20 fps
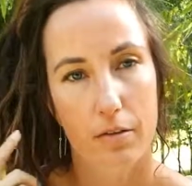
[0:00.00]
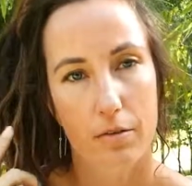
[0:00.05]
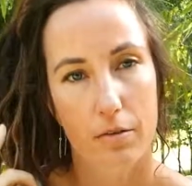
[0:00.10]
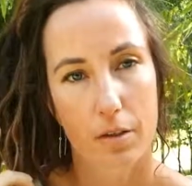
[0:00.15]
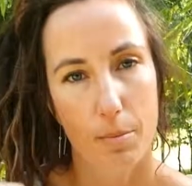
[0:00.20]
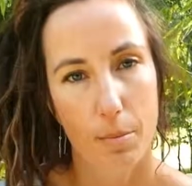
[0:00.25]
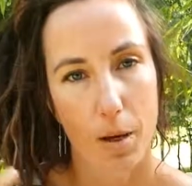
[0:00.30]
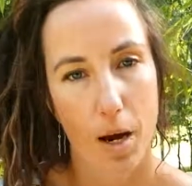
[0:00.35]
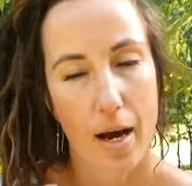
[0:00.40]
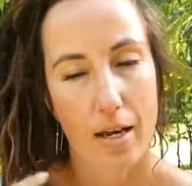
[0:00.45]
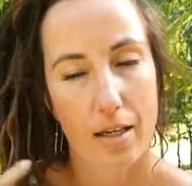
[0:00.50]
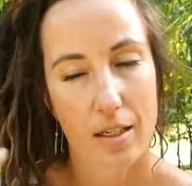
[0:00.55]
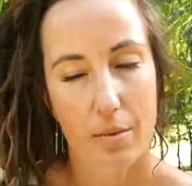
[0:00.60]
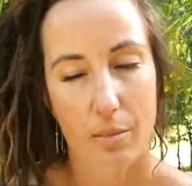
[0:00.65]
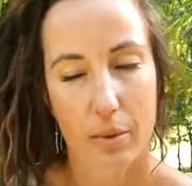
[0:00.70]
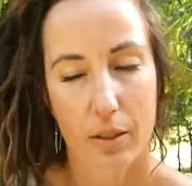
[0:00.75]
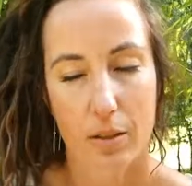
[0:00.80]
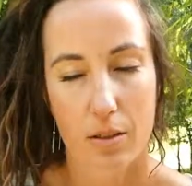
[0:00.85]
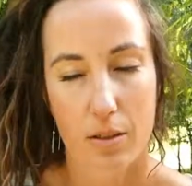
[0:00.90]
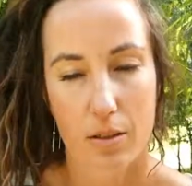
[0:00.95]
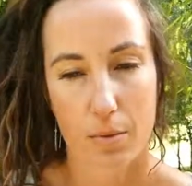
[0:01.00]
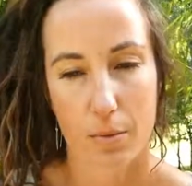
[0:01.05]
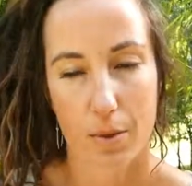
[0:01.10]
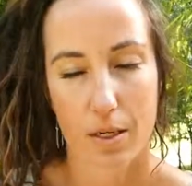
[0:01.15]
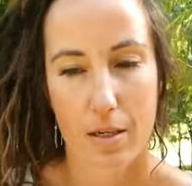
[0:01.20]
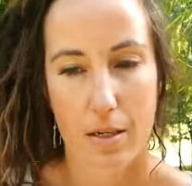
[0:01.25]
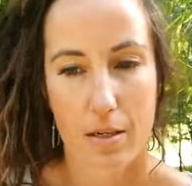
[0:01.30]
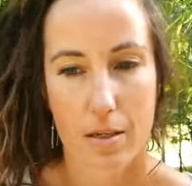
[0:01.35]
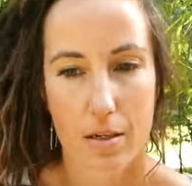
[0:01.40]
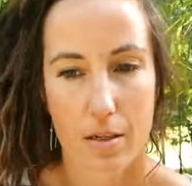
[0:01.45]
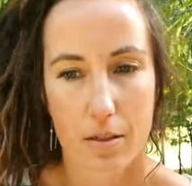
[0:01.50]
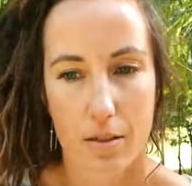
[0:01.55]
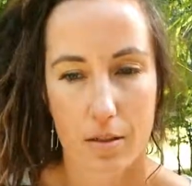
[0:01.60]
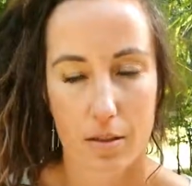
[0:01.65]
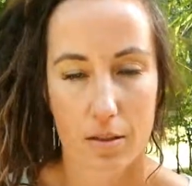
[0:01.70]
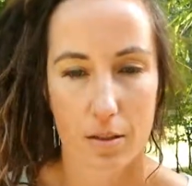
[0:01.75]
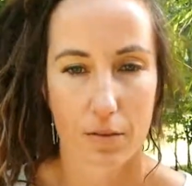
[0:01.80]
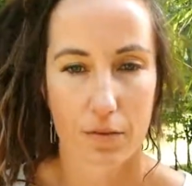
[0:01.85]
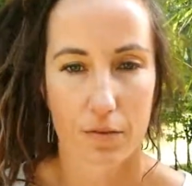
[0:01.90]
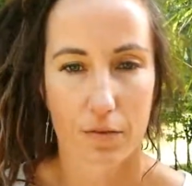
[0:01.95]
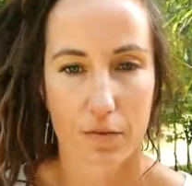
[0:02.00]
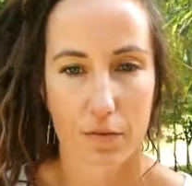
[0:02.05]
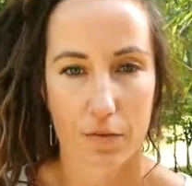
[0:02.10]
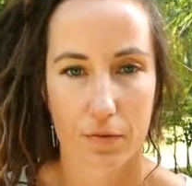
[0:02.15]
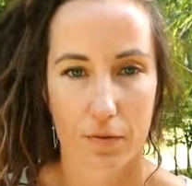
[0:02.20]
reminded, because when you're sort of